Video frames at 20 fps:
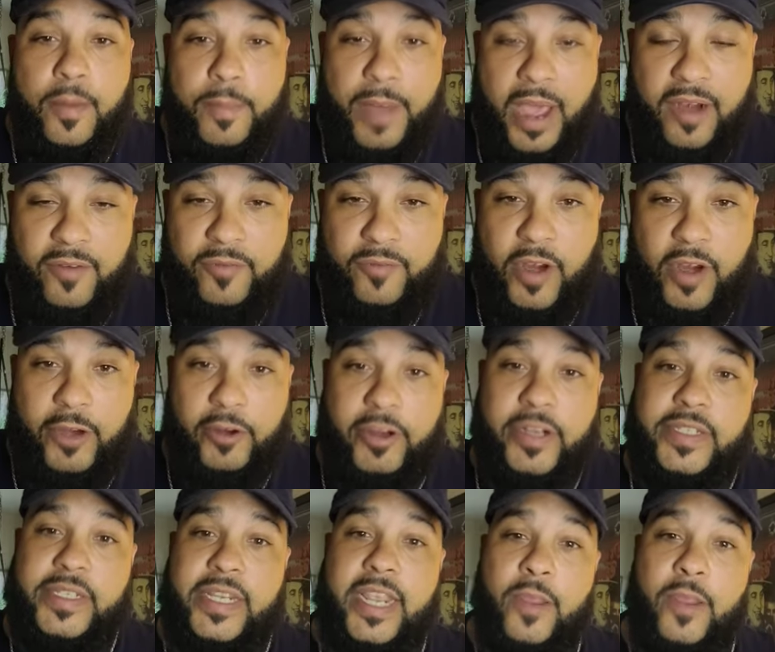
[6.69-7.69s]
about a
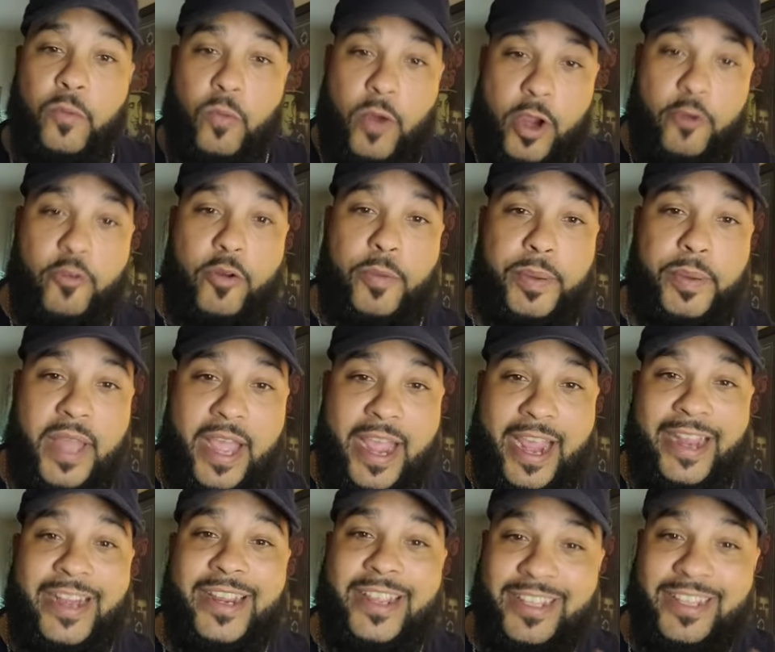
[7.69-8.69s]
fragrance and where to
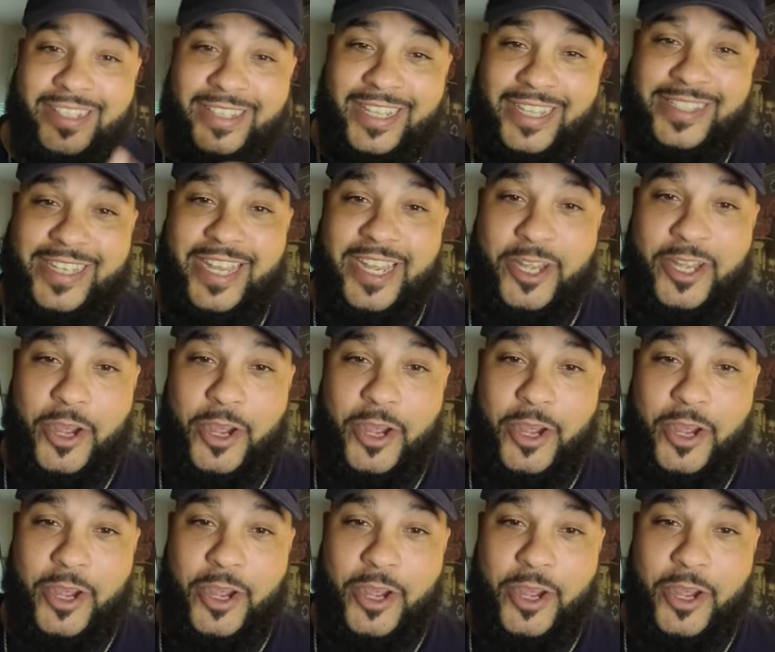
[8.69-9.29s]
apply it. Let's get